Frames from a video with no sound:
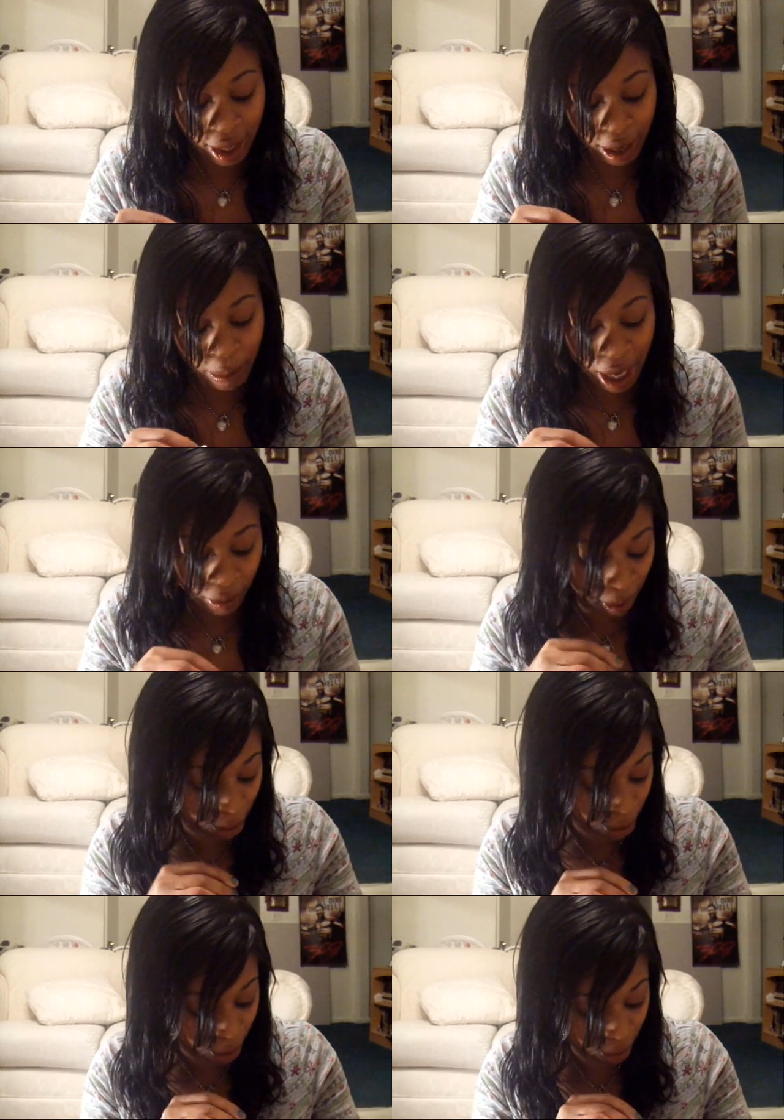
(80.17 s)
are
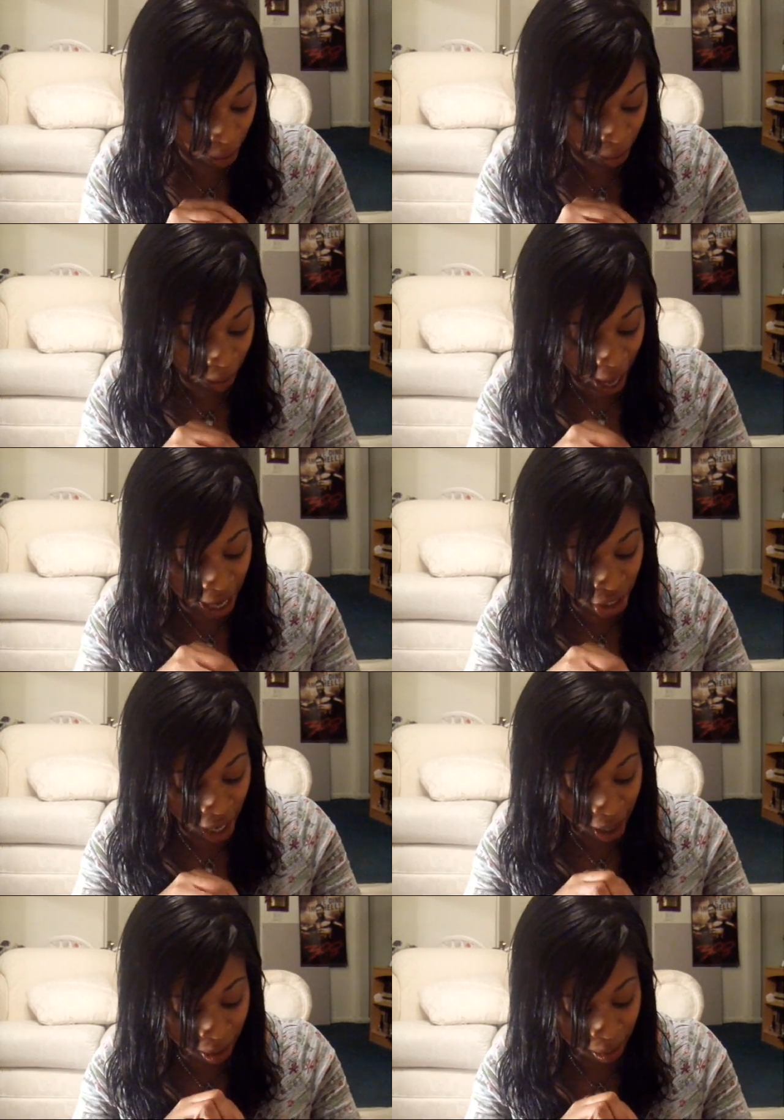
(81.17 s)
mineral
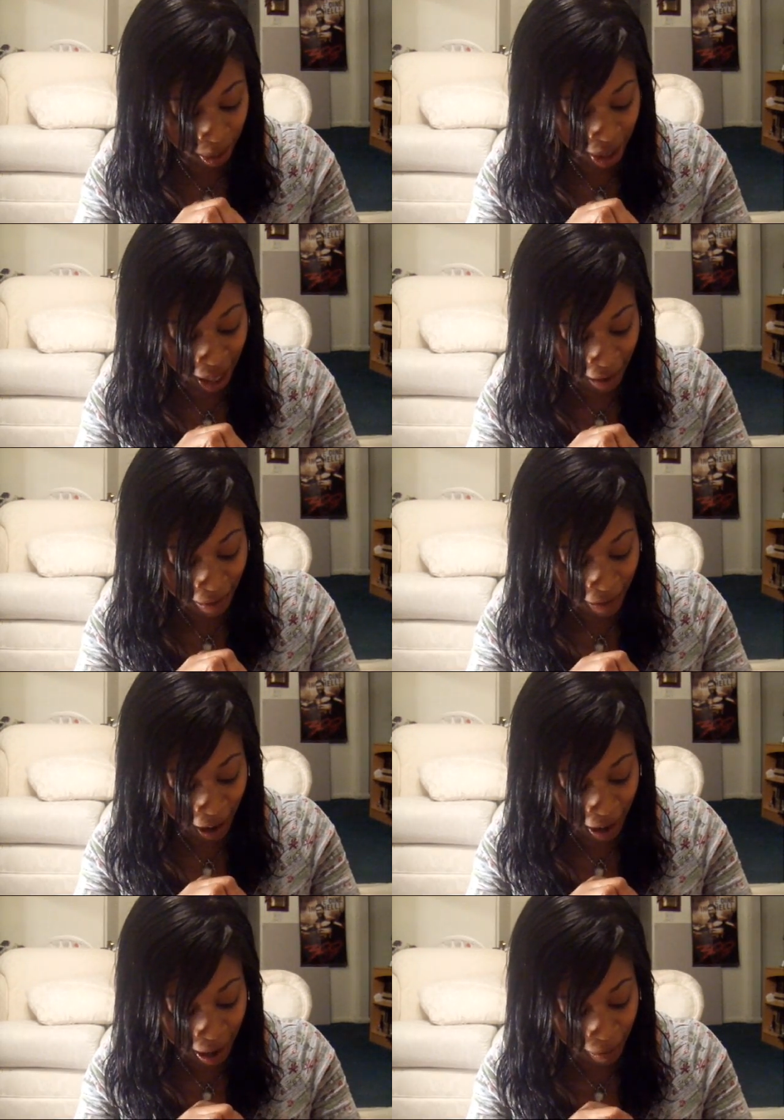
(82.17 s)
eyeshadows. They're
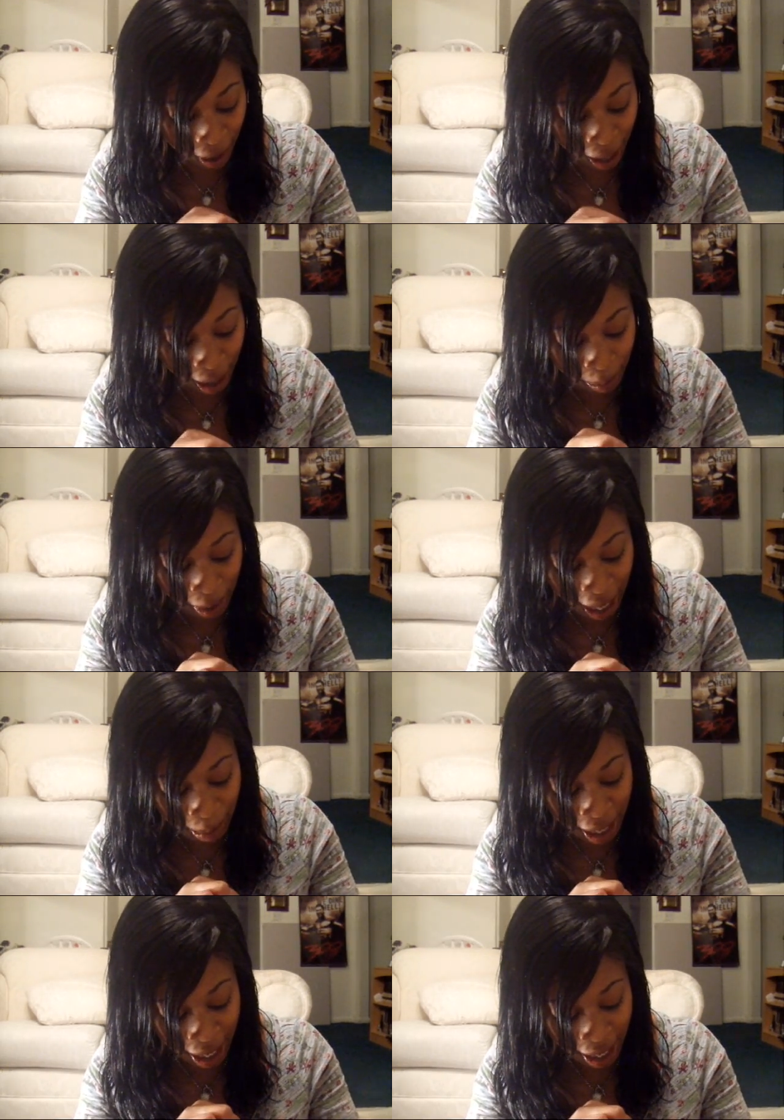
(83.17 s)
very, very
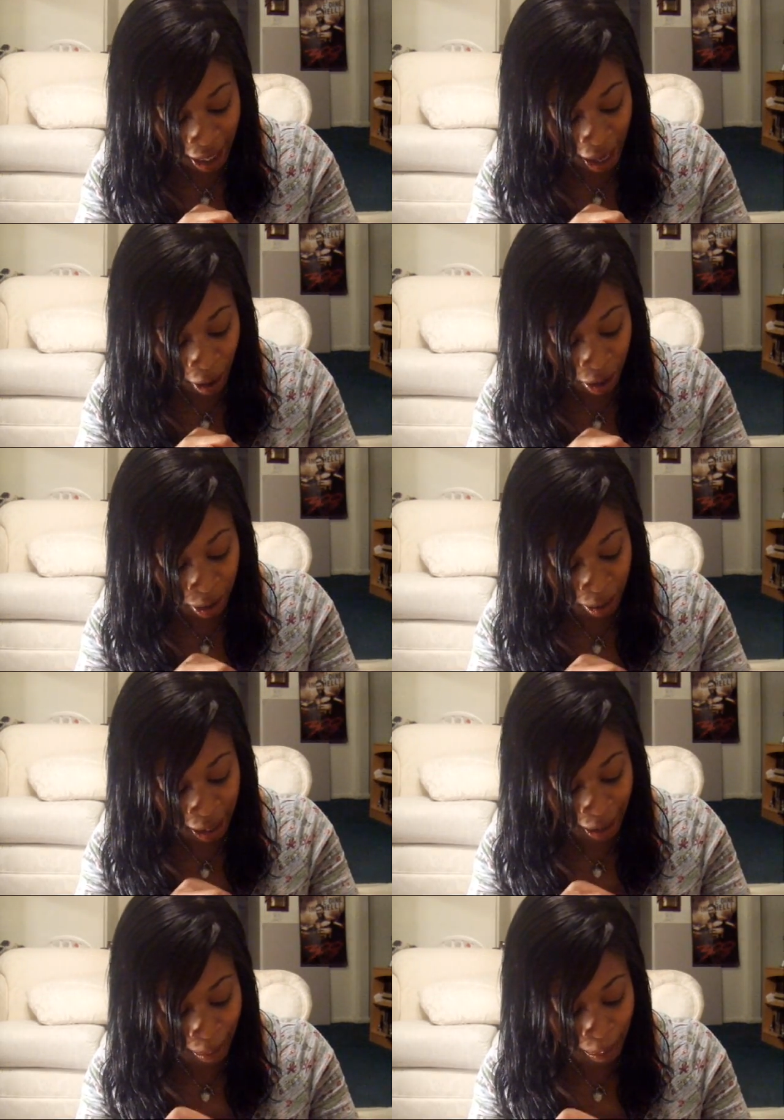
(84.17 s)
pigmented. They also
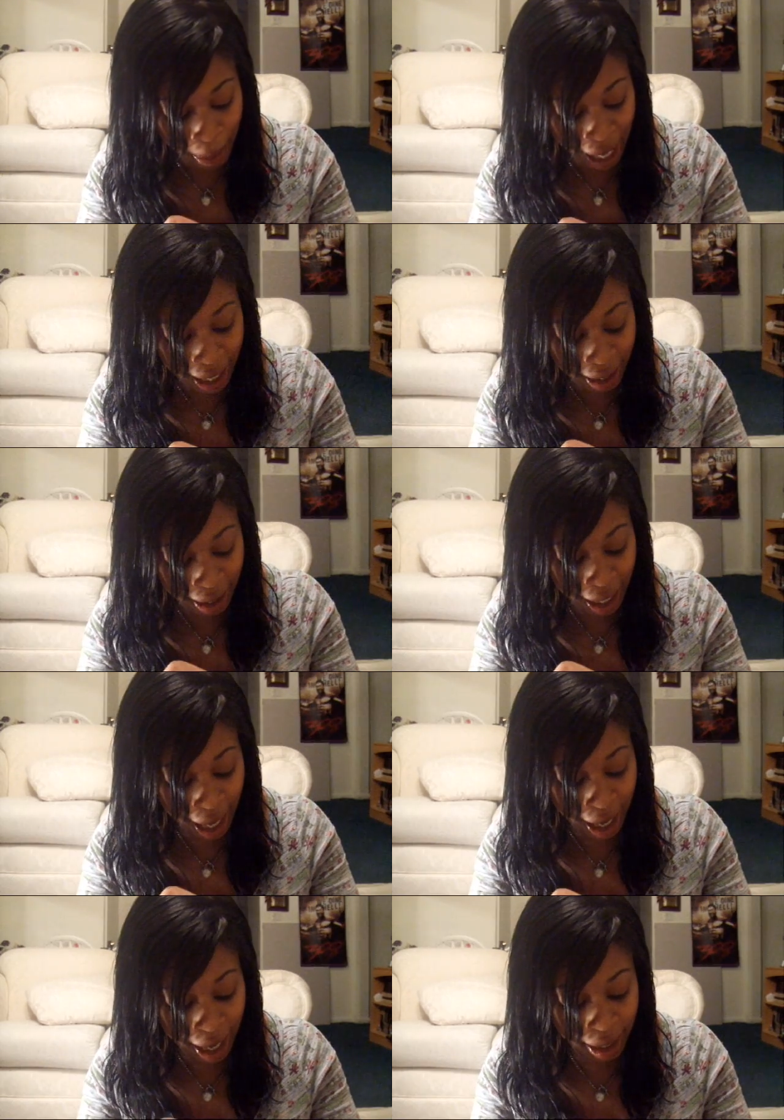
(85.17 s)
sell a base
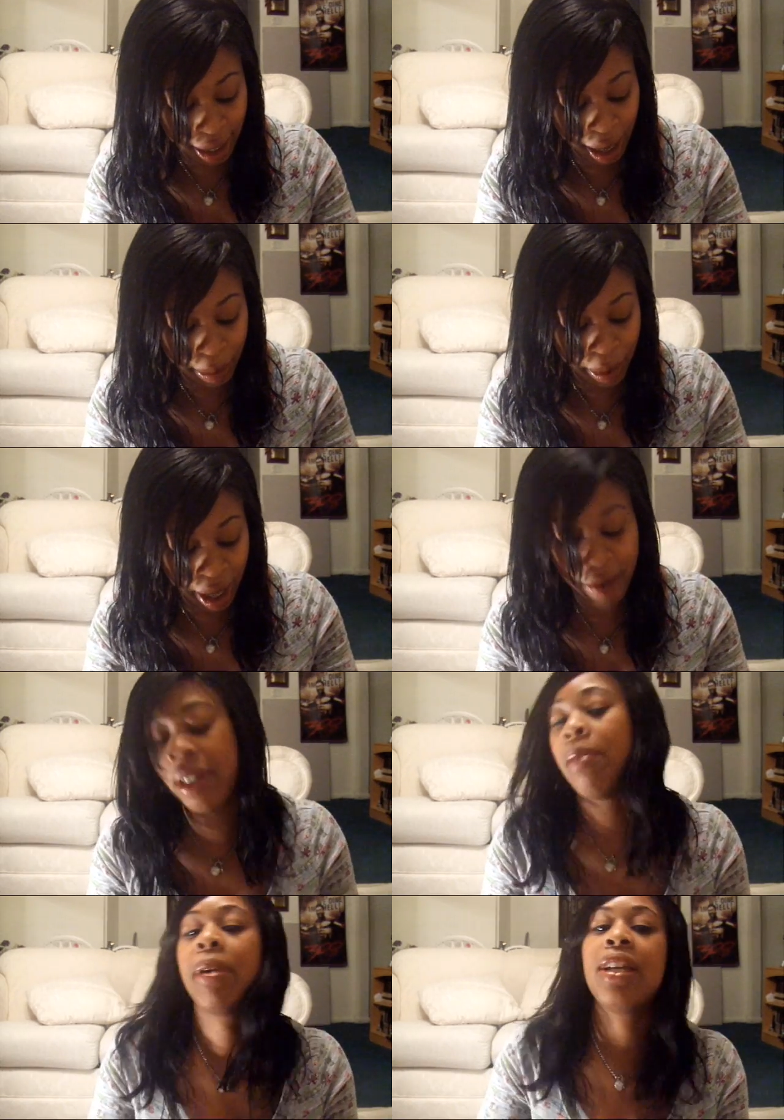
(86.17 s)
that I got a sample
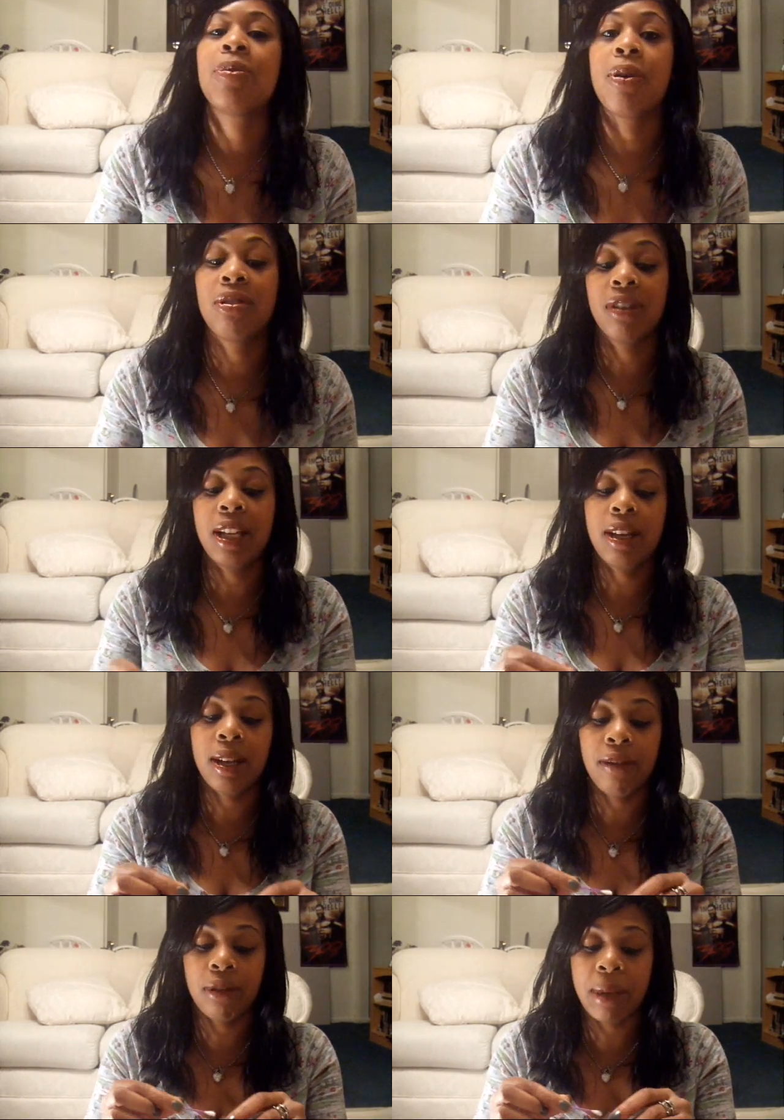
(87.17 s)
of, and the base works really
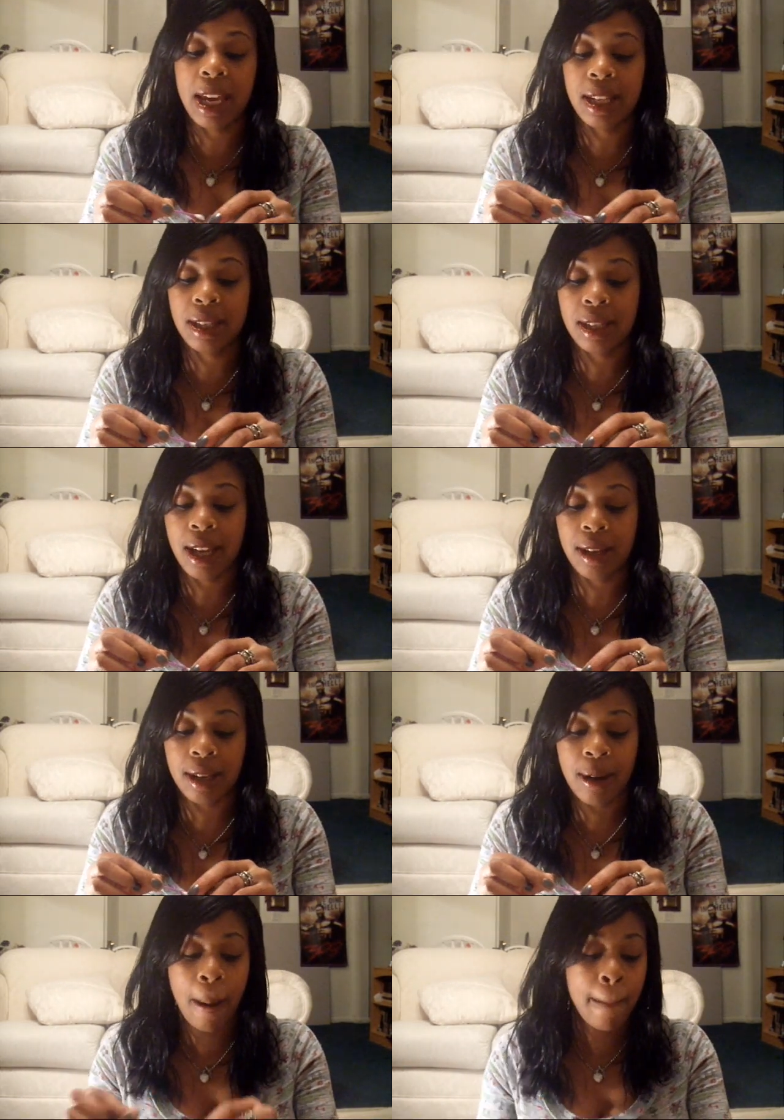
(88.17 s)
good for making it stick
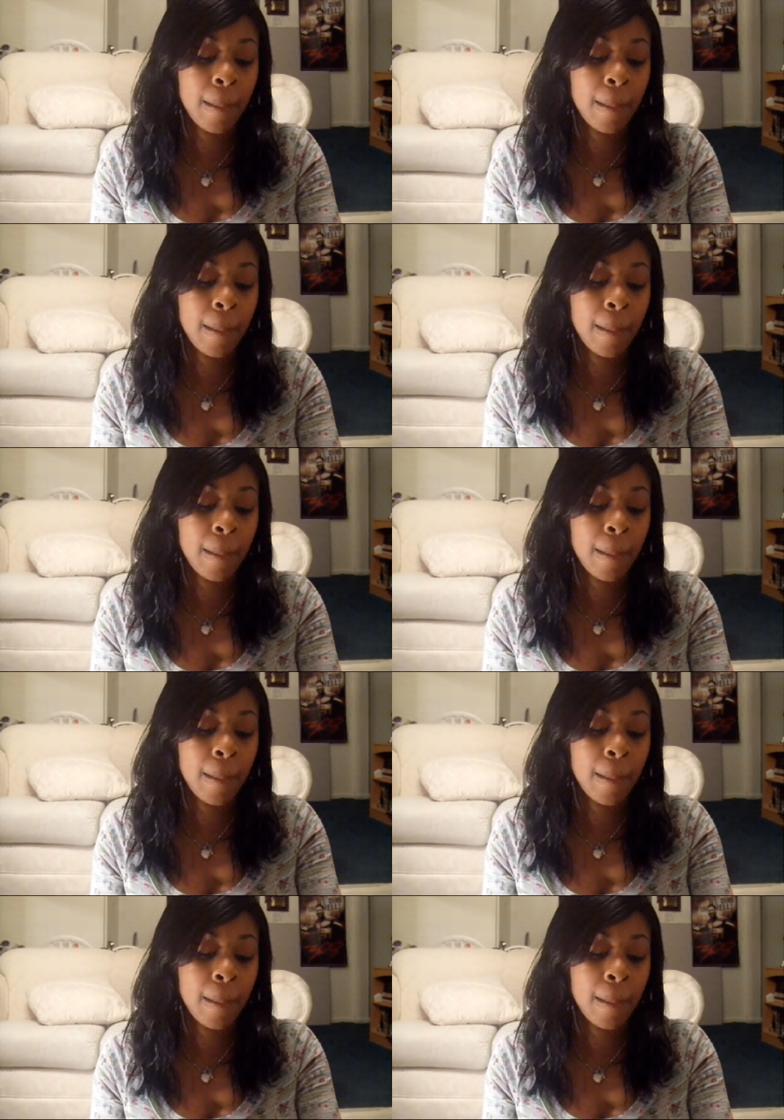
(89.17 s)
and